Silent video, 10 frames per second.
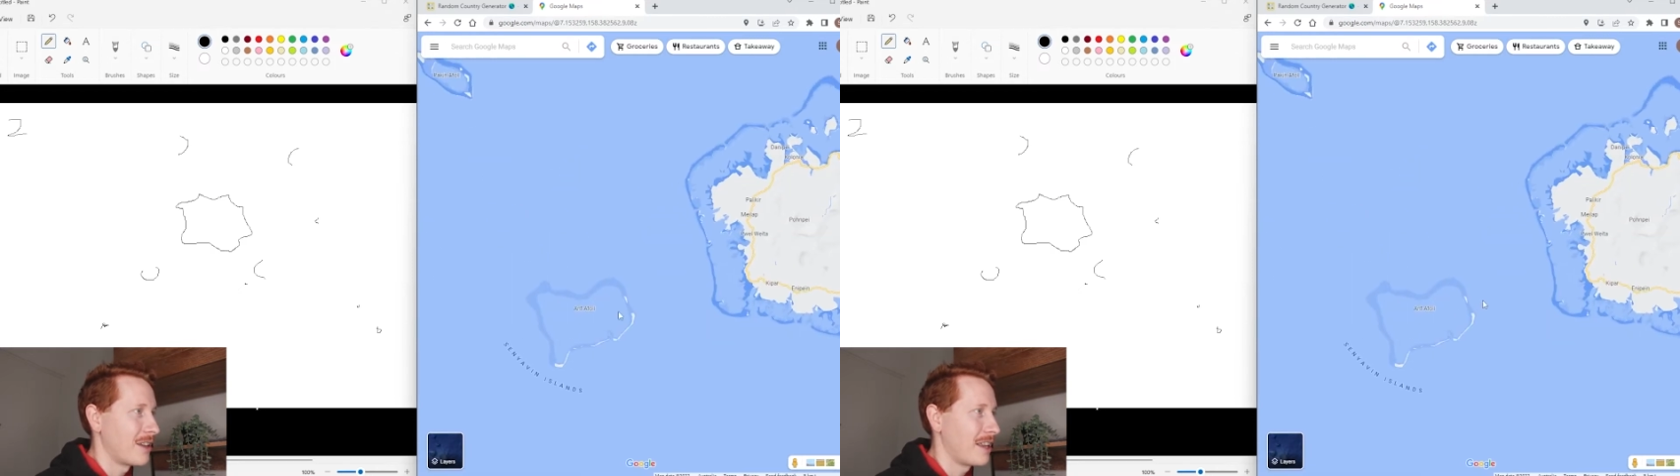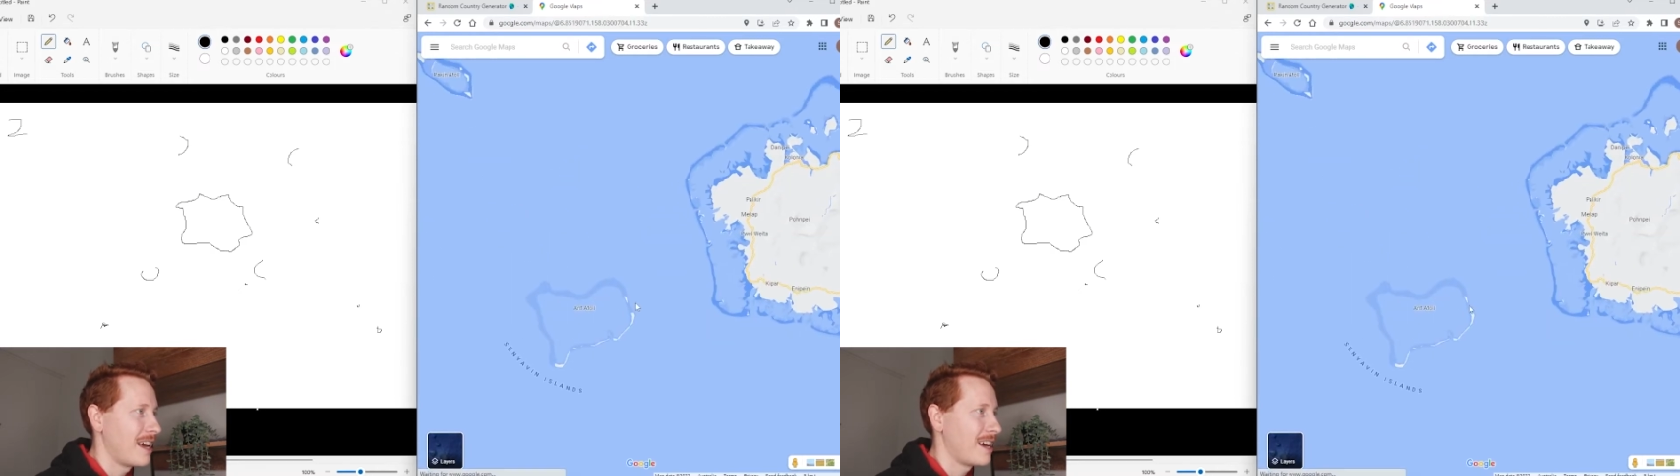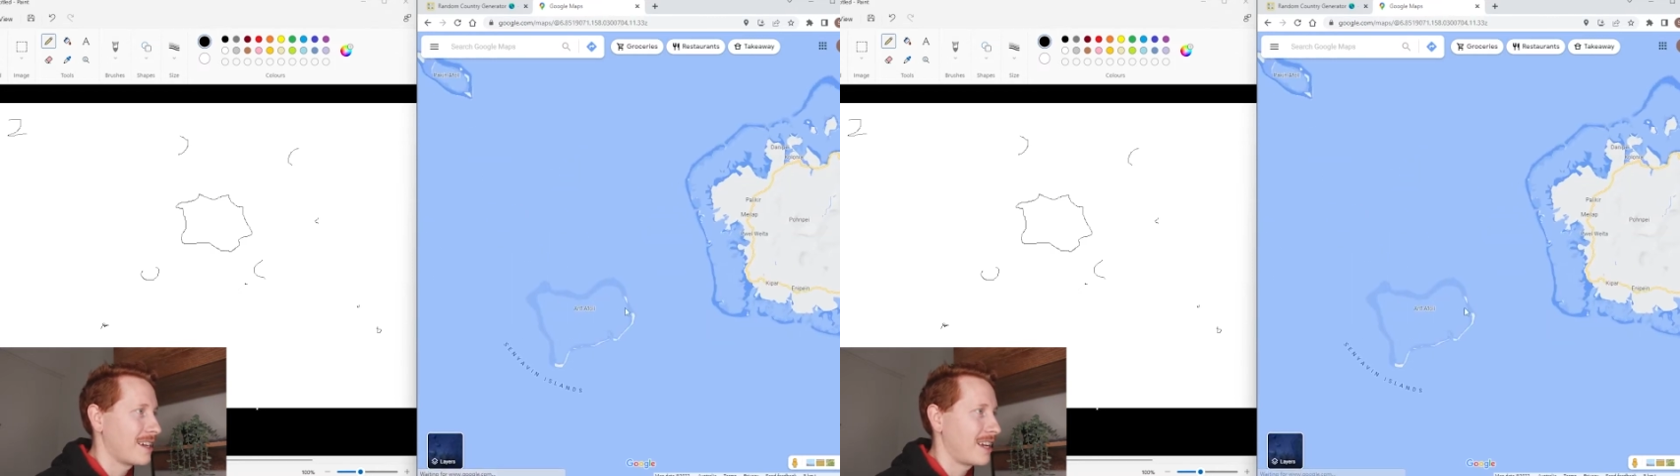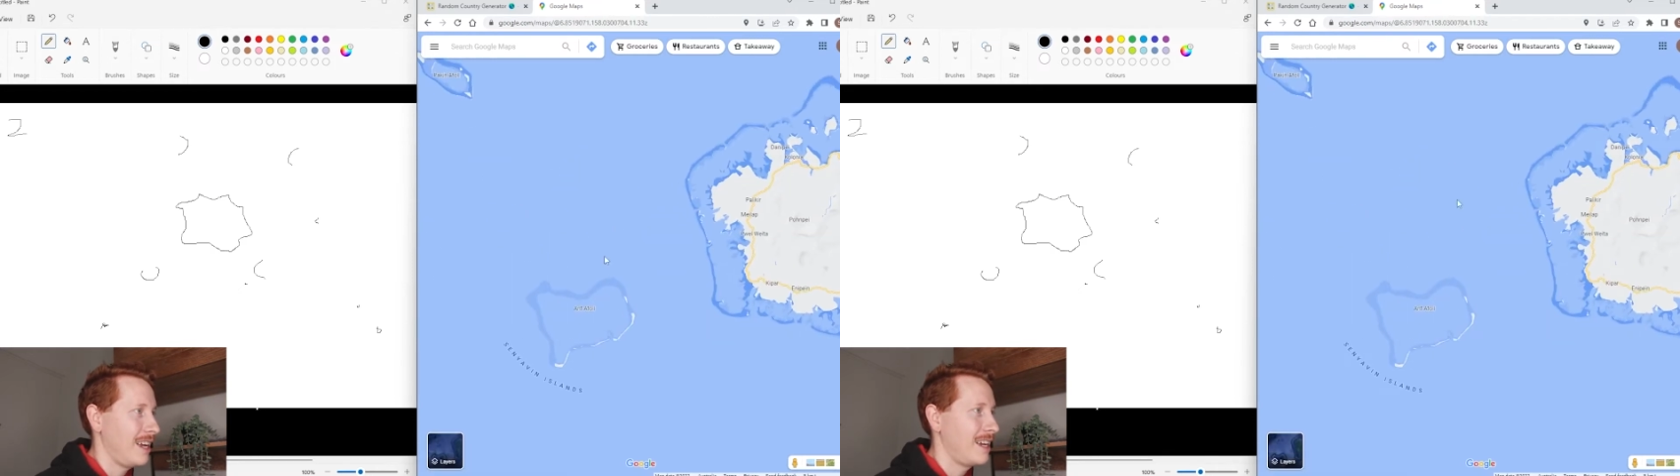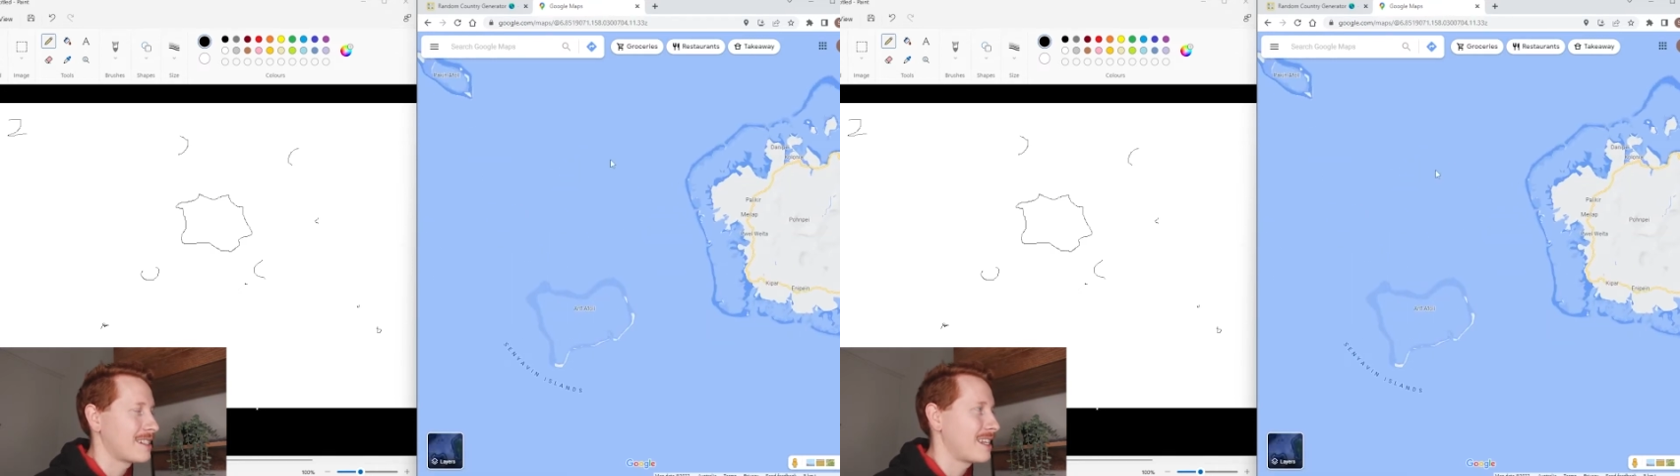there.
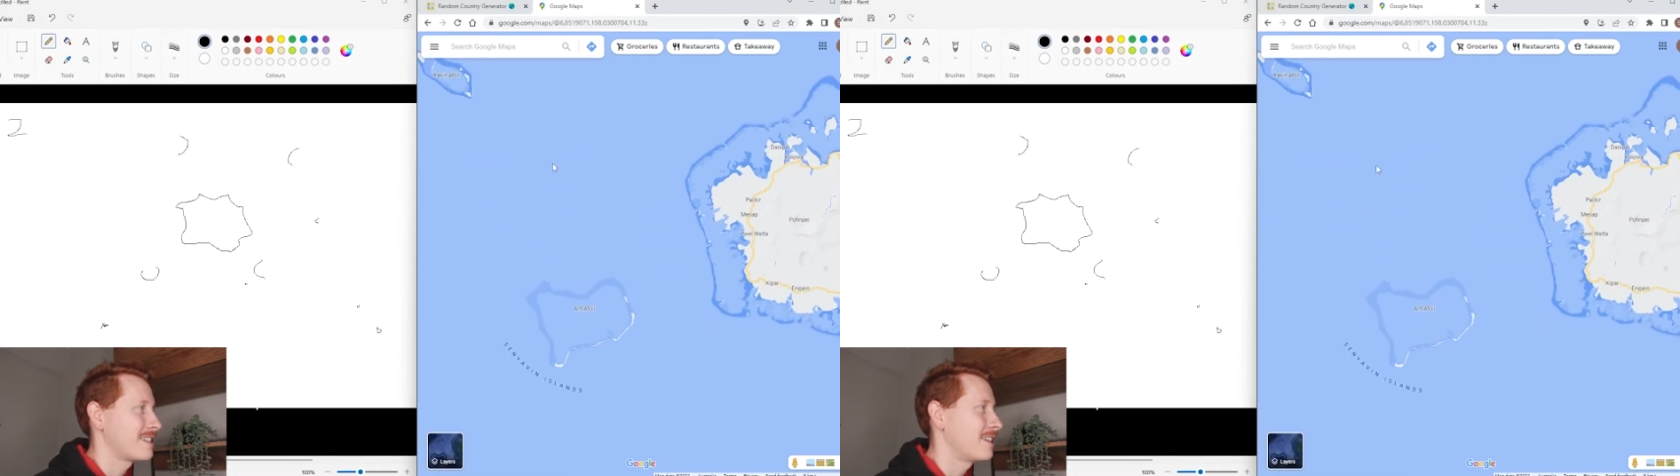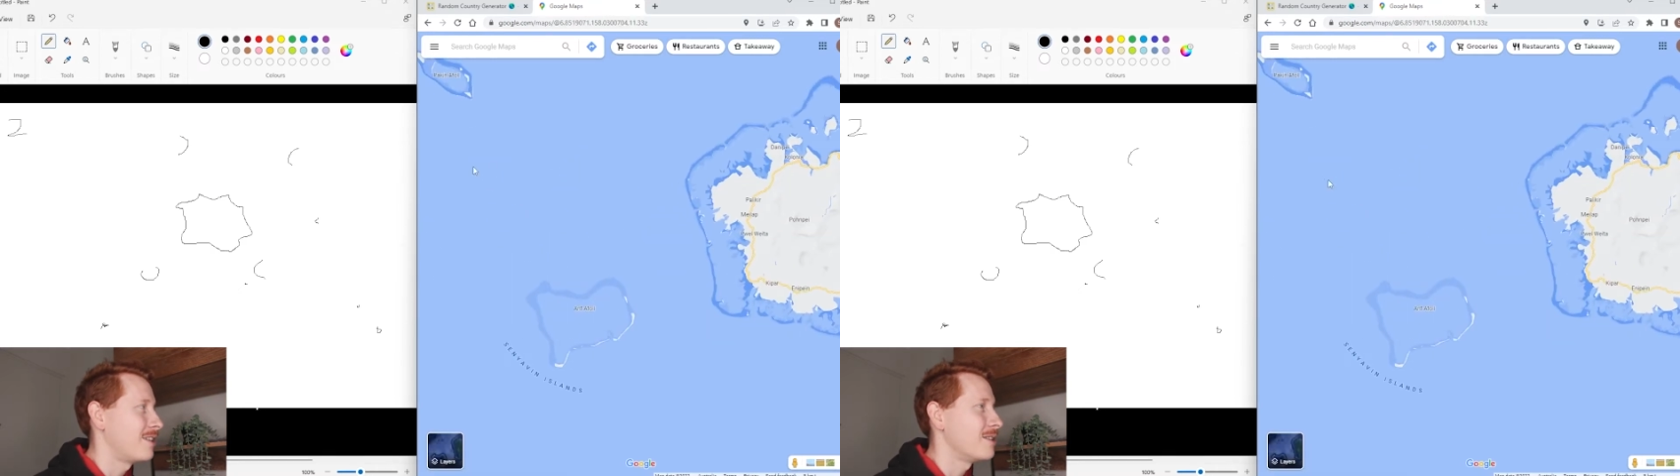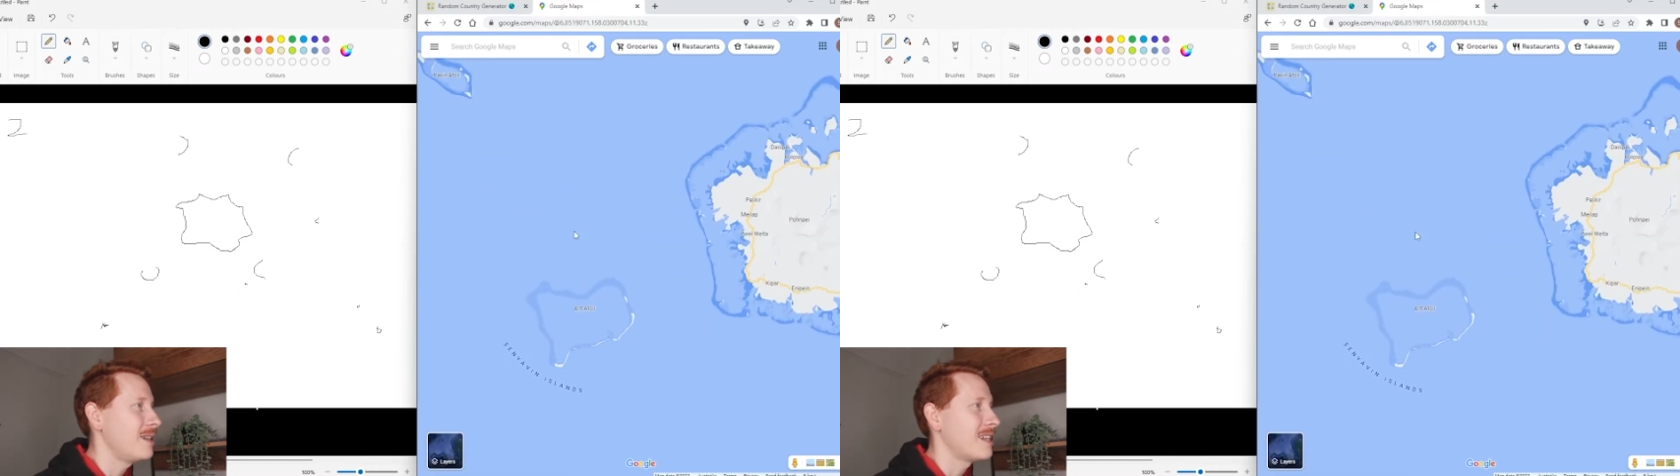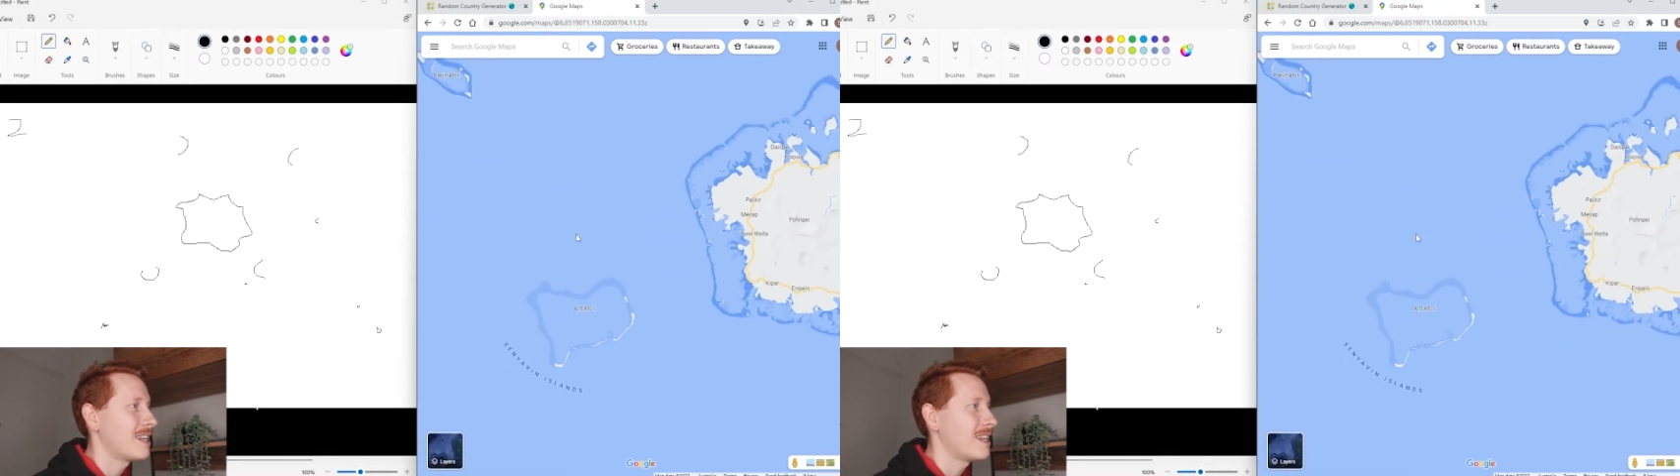Atoll.